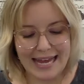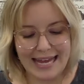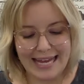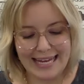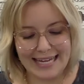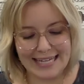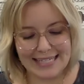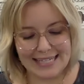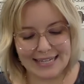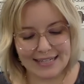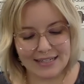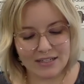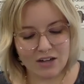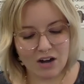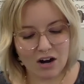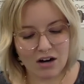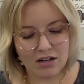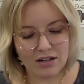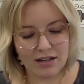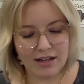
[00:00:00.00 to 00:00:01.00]
He attended
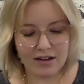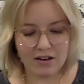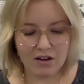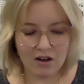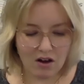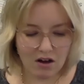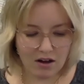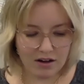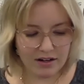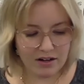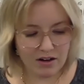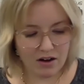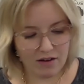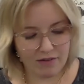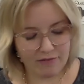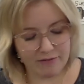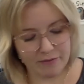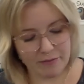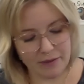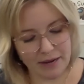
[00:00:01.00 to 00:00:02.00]
Carlisle on and off
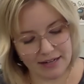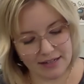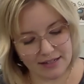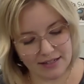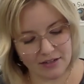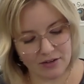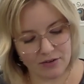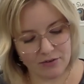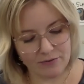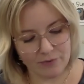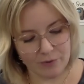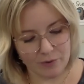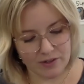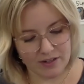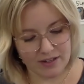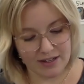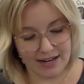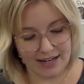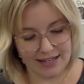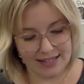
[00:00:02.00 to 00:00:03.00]
from 1904 to
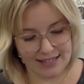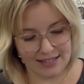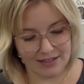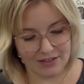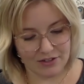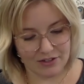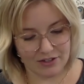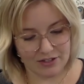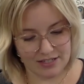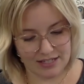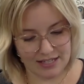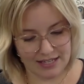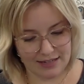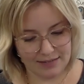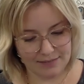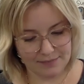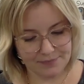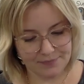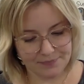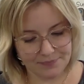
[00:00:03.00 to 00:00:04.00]

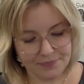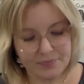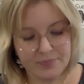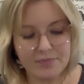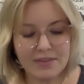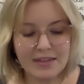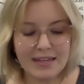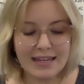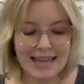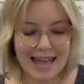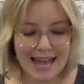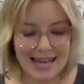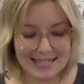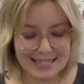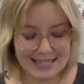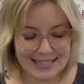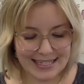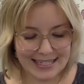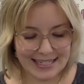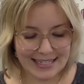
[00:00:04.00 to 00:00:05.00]
1913. As a
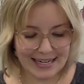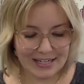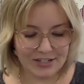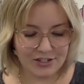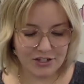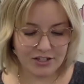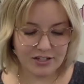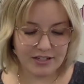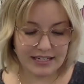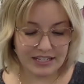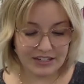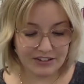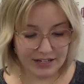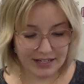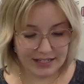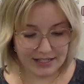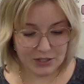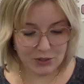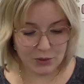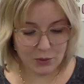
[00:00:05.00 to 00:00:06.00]
teenager, nearing
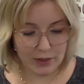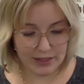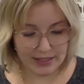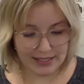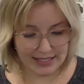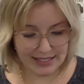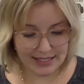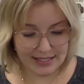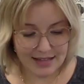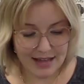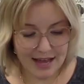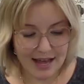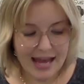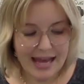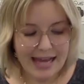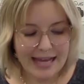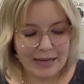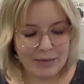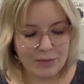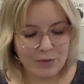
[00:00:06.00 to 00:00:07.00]
his 20s,
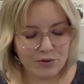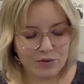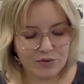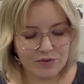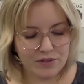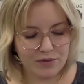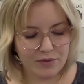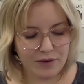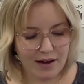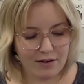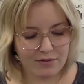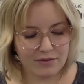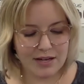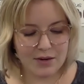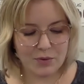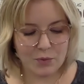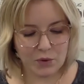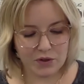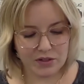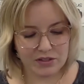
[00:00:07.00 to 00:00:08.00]
he moved around
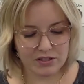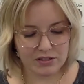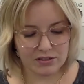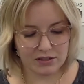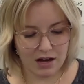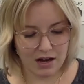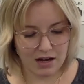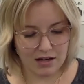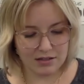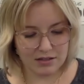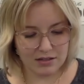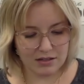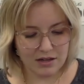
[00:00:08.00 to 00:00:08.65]
and worked a lot.